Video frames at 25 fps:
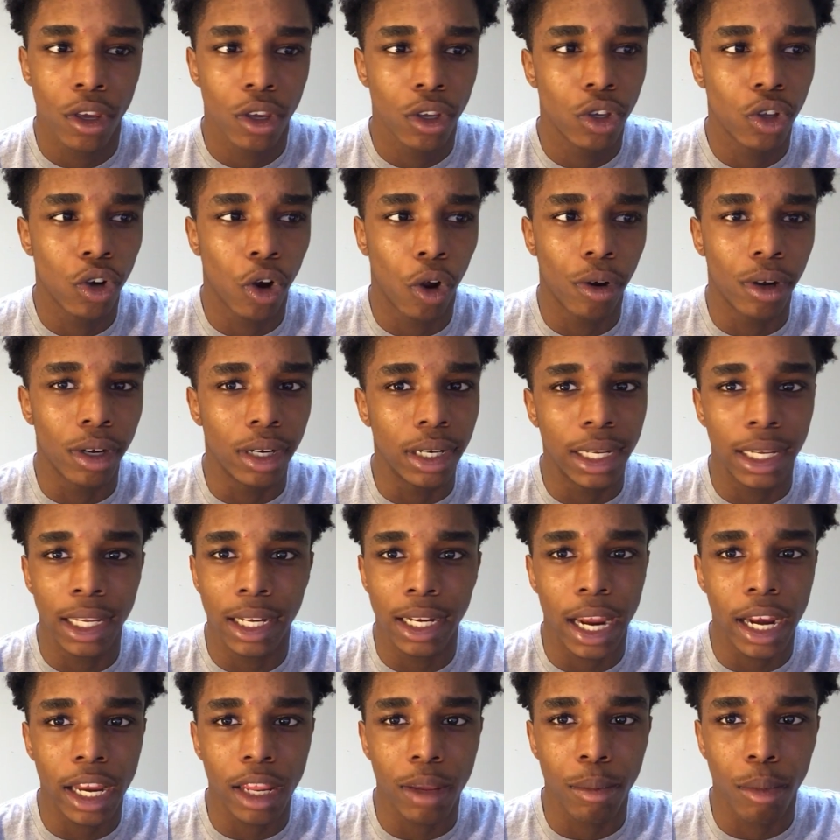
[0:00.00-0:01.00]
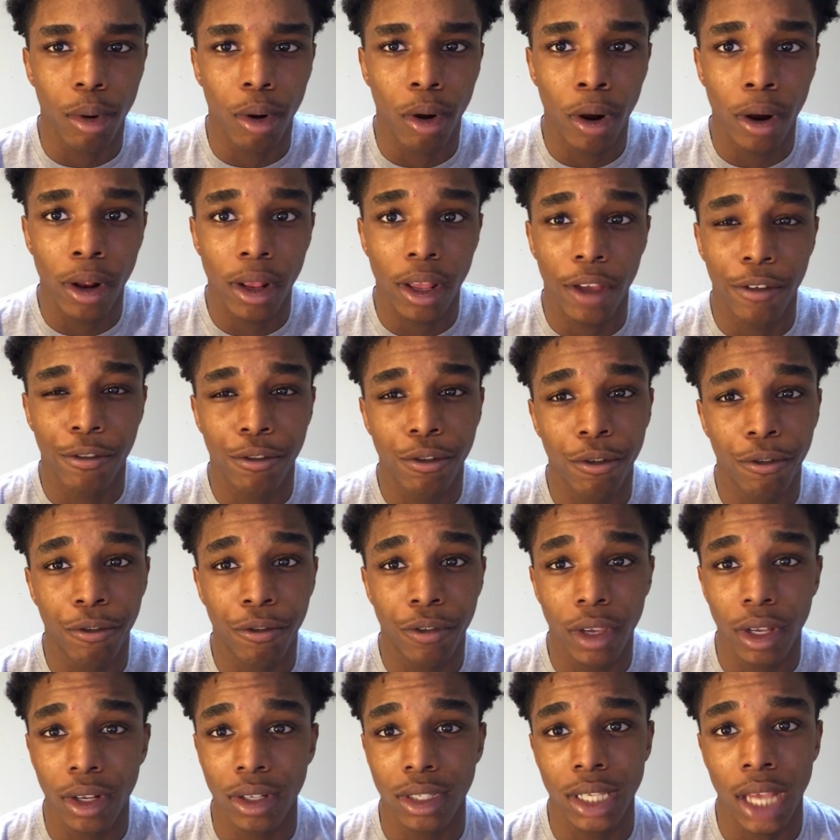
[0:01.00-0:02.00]
You don't need any more. If you
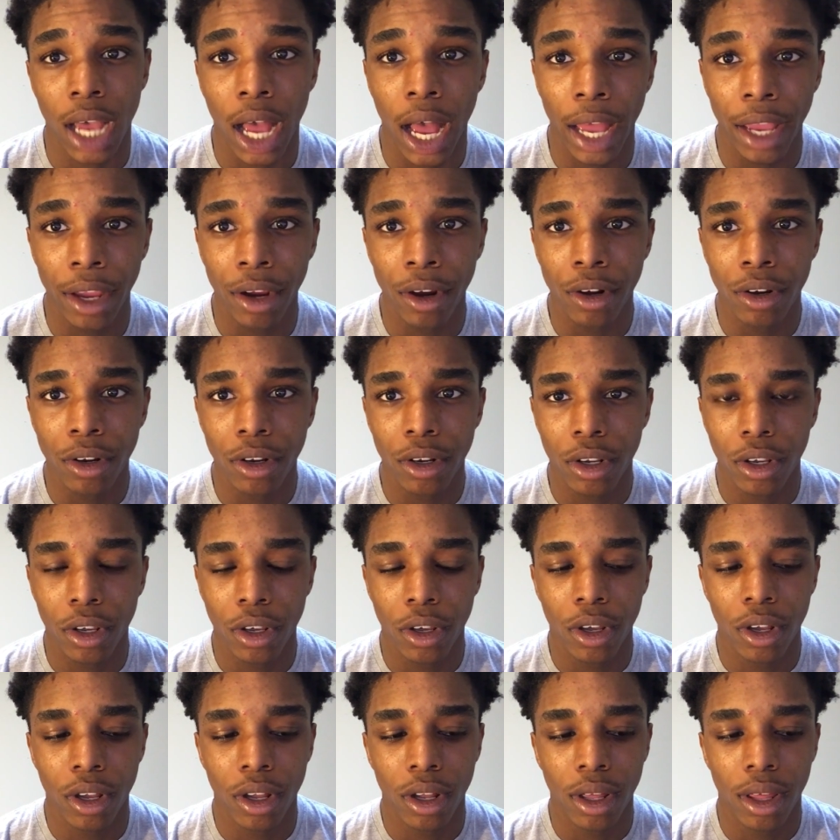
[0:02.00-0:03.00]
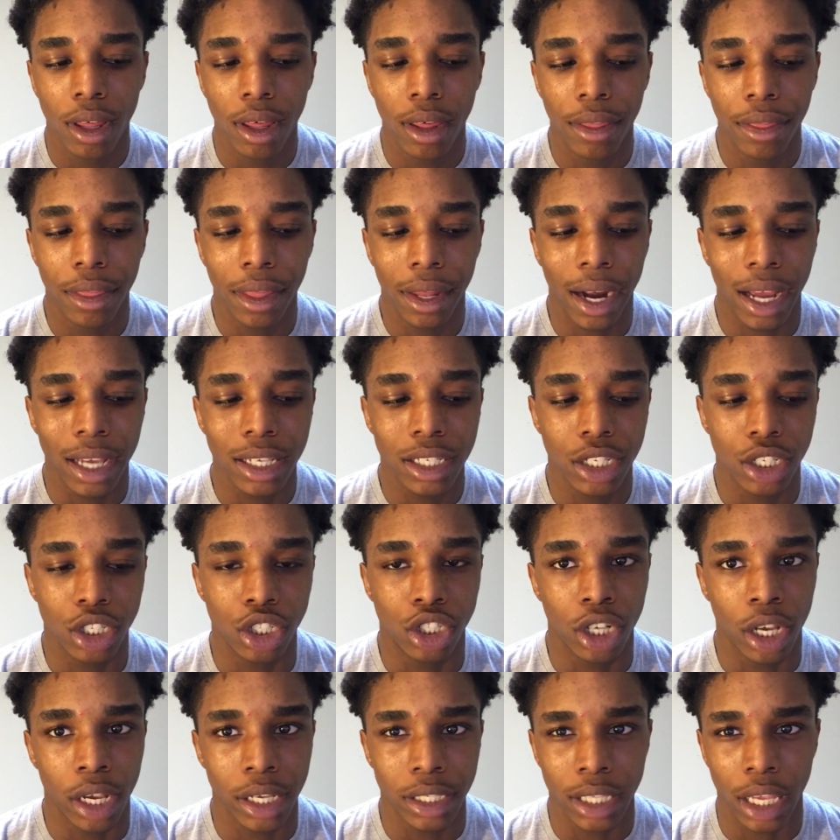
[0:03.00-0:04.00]
feel tired, then I
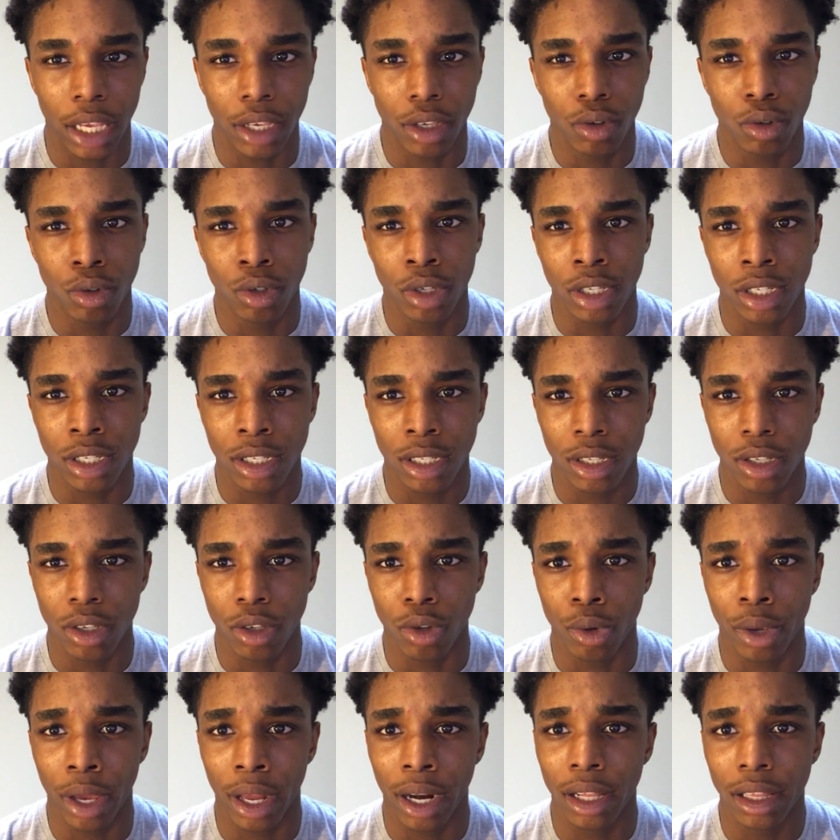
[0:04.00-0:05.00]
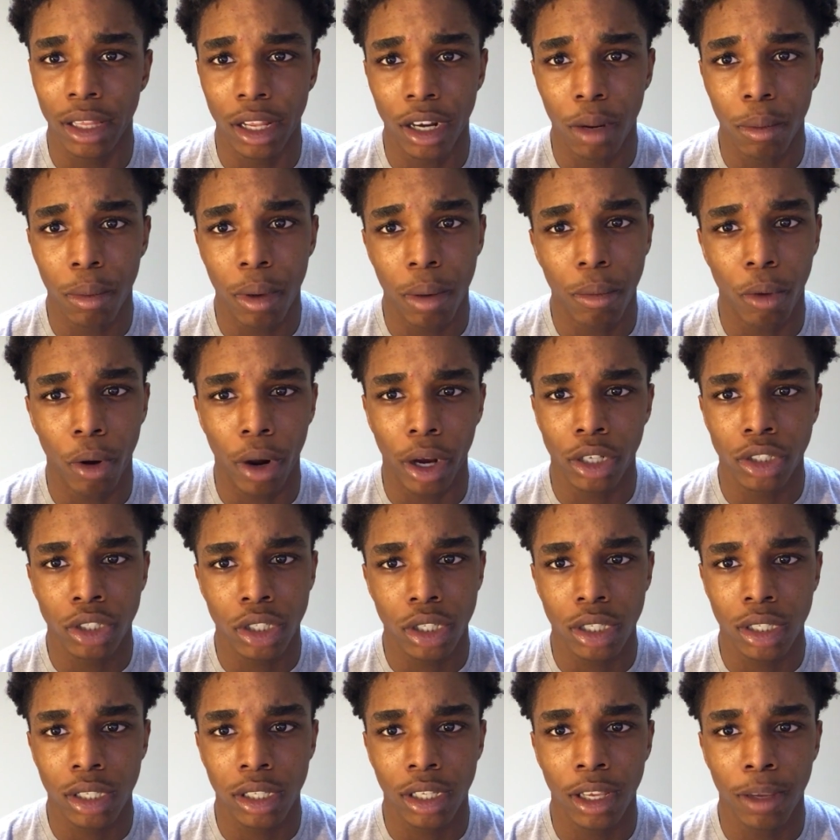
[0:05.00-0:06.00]
suggest that you get a little bit more extra
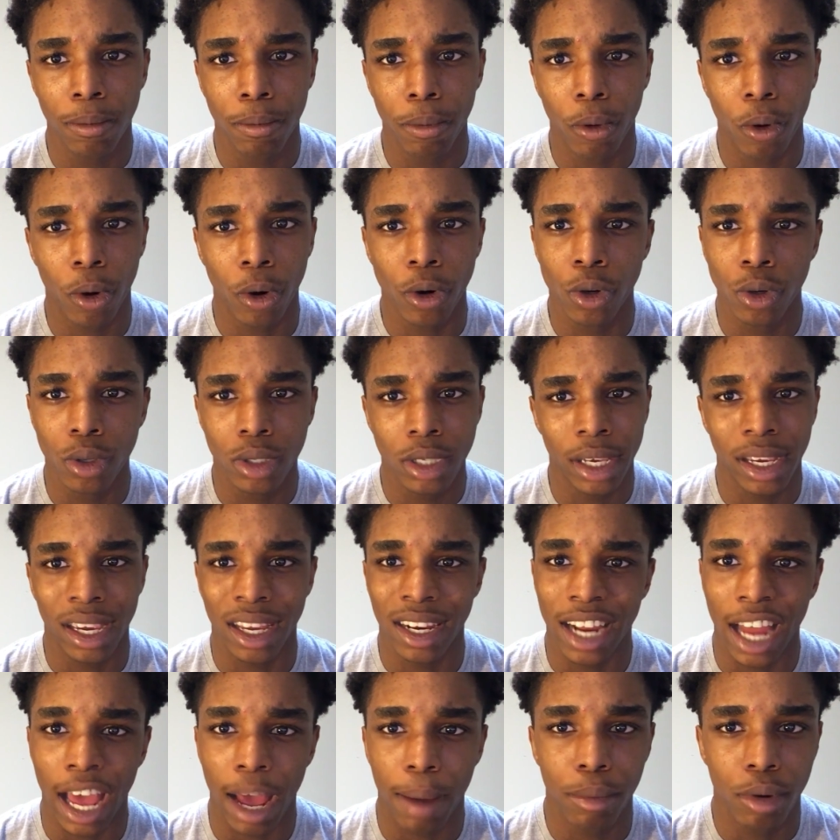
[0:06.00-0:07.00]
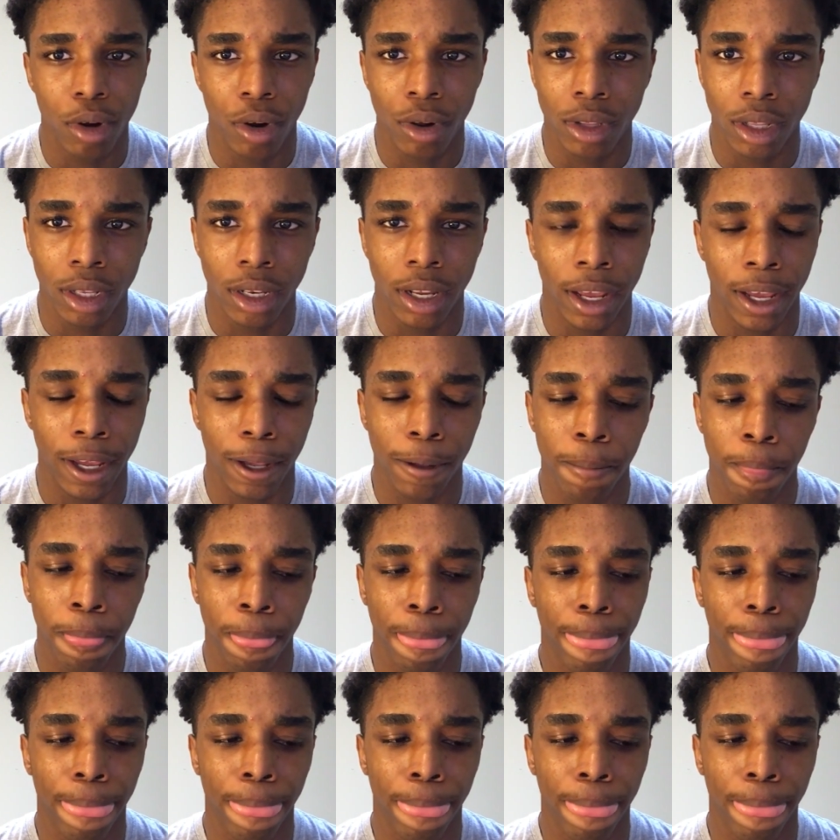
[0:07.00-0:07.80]
sleep or you take a nap during the day.